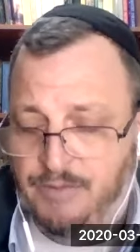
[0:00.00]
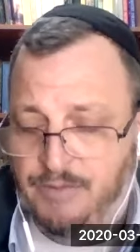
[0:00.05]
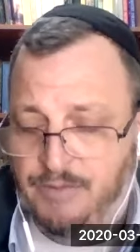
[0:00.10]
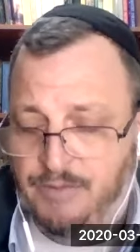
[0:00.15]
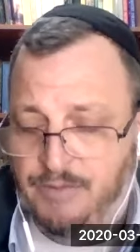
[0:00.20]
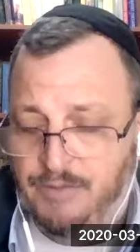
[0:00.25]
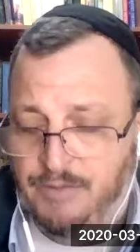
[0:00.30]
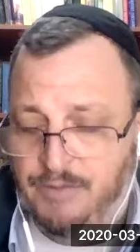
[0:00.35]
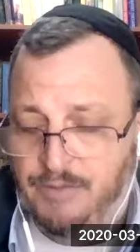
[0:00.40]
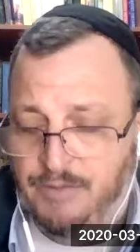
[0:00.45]

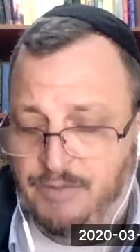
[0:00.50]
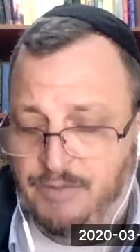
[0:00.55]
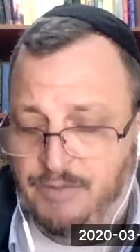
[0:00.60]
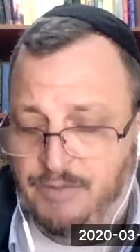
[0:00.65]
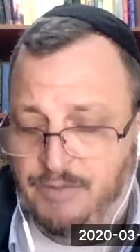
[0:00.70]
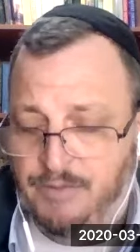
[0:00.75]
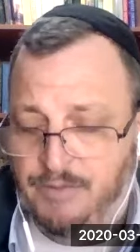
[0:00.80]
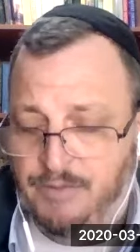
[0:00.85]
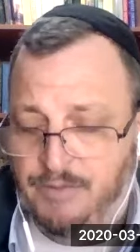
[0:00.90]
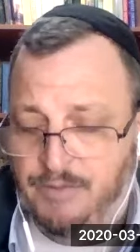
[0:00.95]
of
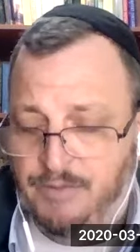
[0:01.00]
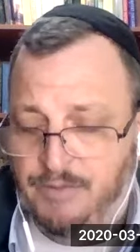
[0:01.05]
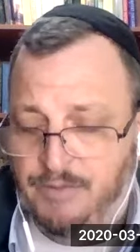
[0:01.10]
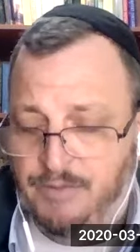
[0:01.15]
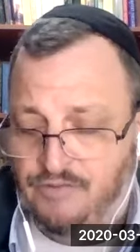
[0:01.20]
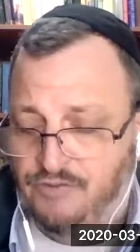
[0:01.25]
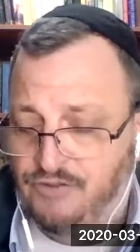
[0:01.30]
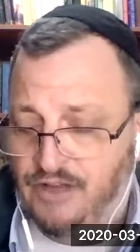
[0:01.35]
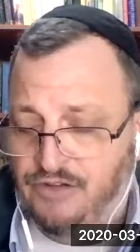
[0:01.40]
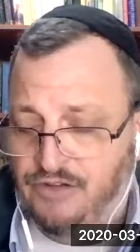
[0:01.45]
centuries
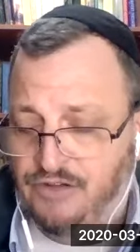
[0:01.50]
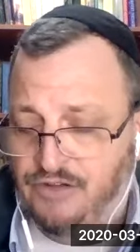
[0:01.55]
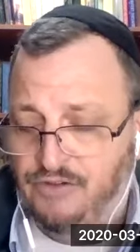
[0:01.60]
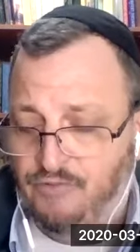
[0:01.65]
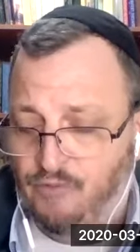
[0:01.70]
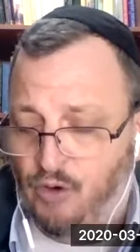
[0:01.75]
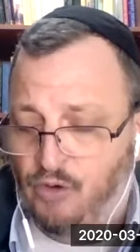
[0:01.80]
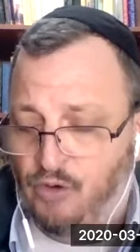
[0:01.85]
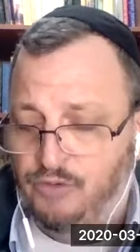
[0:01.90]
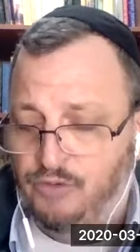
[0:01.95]
of
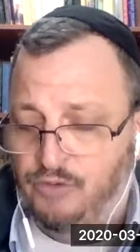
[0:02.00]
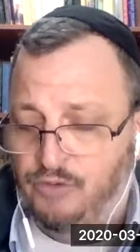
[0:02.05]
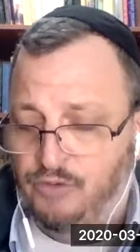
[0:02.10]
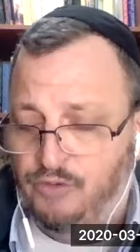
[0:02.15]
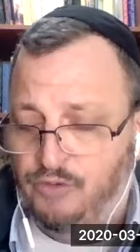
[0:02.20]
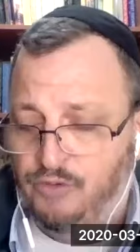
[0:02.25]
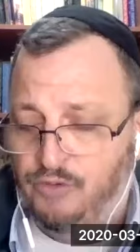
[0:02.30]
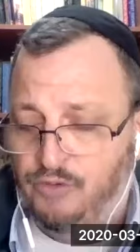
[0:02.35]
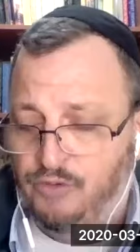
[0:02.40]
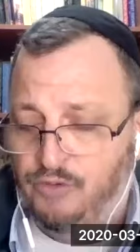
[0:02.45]
old
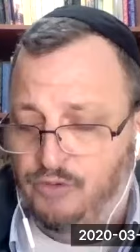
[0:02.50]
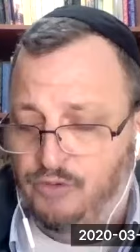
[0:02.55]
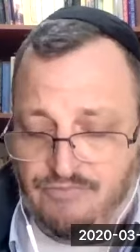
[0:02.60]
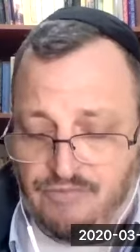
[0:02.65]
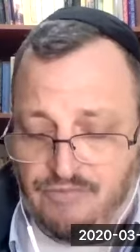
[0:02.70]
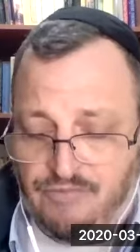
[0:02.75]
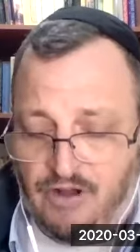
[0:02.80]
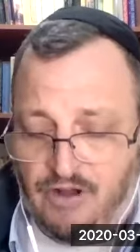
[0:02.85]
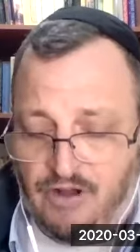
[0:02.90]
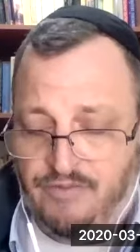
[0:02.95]
frescoes,
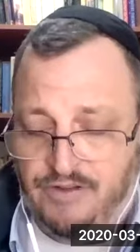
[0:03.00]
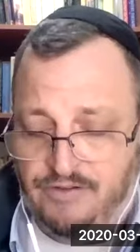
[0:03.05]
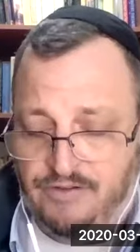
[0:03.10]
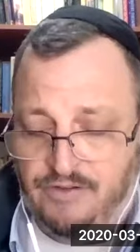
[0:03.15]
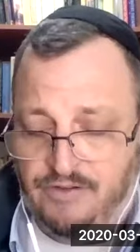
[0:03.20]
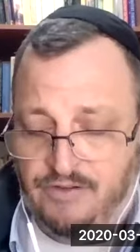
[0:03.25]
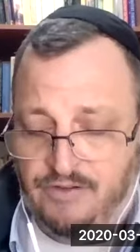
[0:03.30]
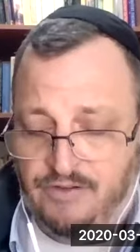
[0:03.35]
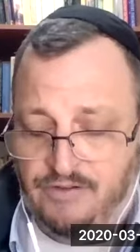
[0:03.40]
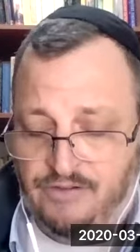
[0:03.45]
have
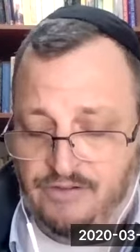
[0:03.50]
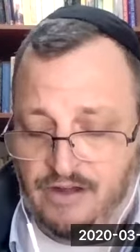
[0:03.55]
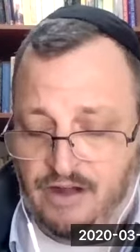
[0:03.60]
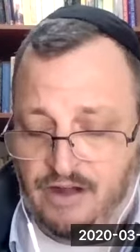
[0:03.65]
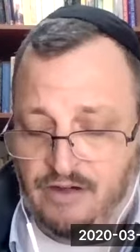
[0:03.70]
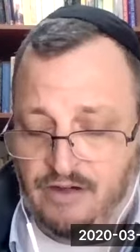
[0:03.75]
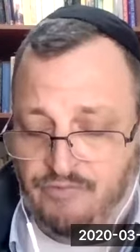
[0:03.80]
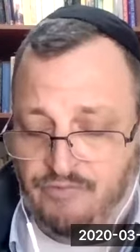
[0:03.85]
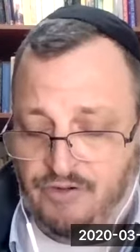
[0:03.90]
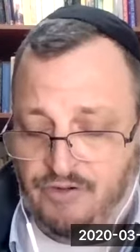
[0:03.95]
any relevance in
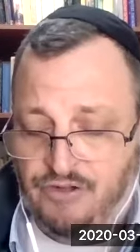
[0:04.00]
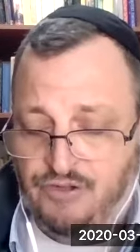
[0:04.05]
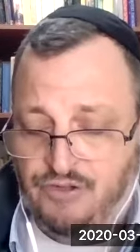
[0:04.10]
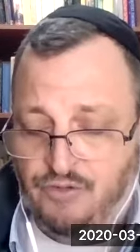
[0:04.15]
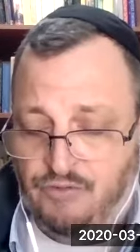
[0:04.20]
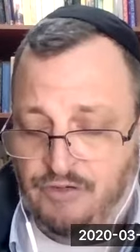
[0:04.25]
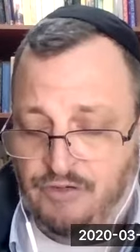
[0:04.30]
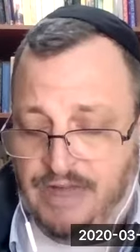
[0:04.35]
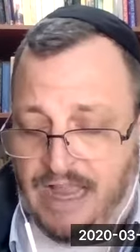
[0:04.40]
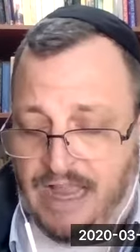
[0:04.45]
this era of
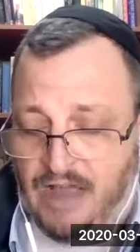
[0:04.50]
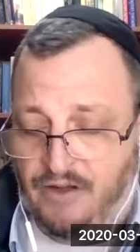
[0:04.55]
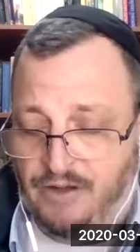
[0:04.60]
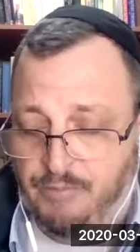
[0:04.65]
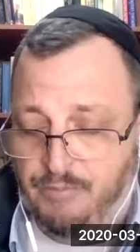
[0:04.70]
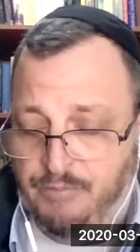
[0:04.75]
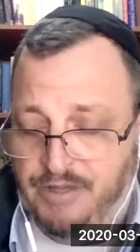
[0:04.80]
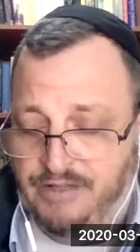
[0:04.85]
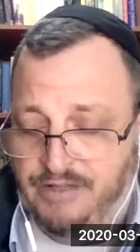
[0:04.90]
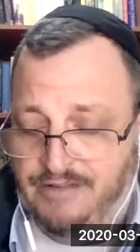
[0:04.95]
virtual reality,
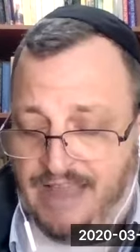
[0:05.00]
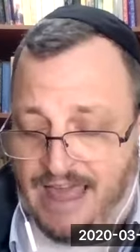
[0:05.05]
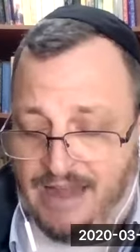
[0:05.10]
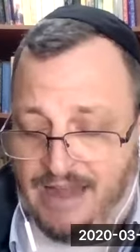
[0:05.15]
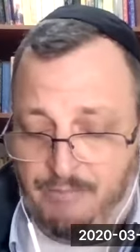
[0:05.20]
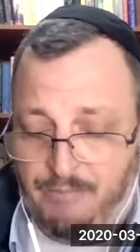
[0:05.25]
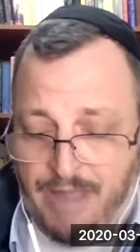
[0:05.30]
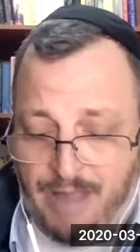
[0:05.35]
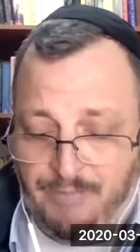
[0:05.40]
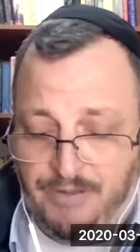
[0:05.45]
big data,
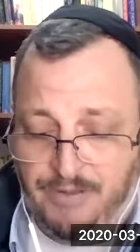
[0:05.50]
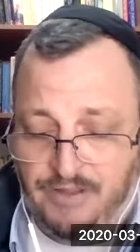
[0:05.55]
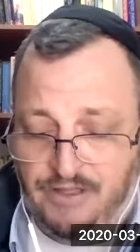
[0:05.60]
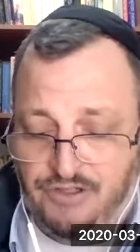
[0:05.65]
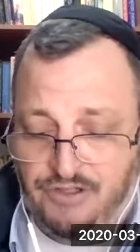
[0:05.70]
mapping the genome?